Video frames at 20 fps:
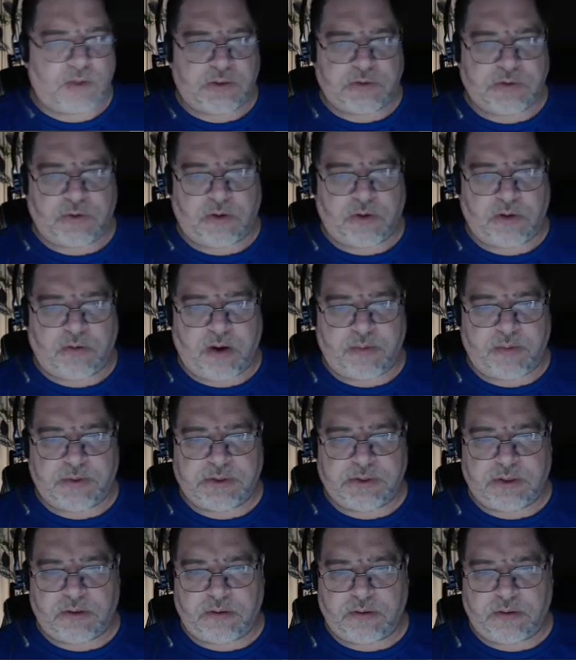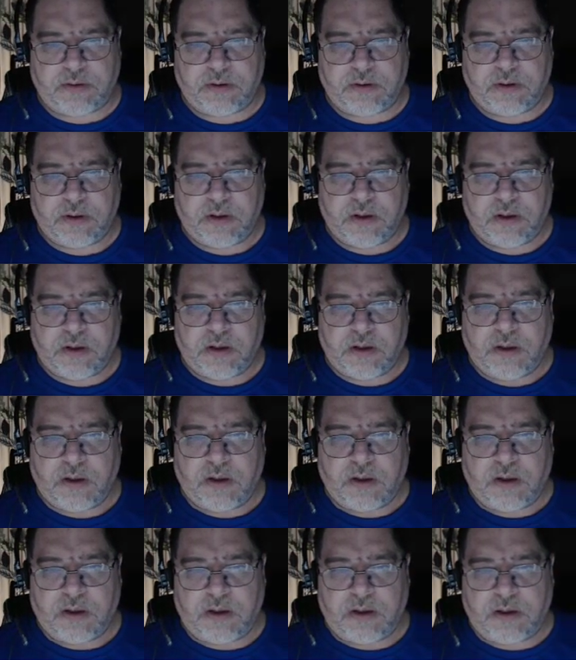I'll grab a cylinder
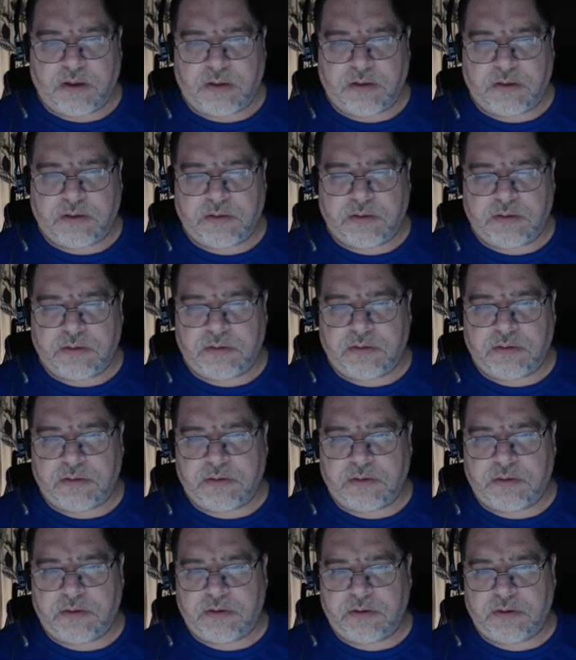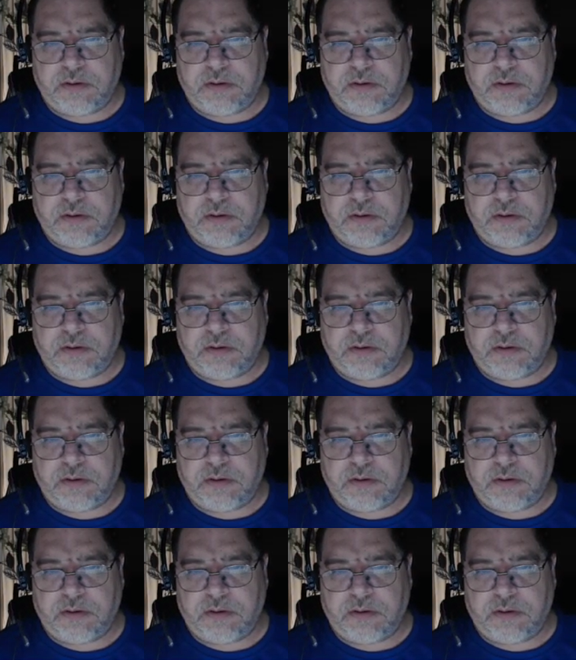and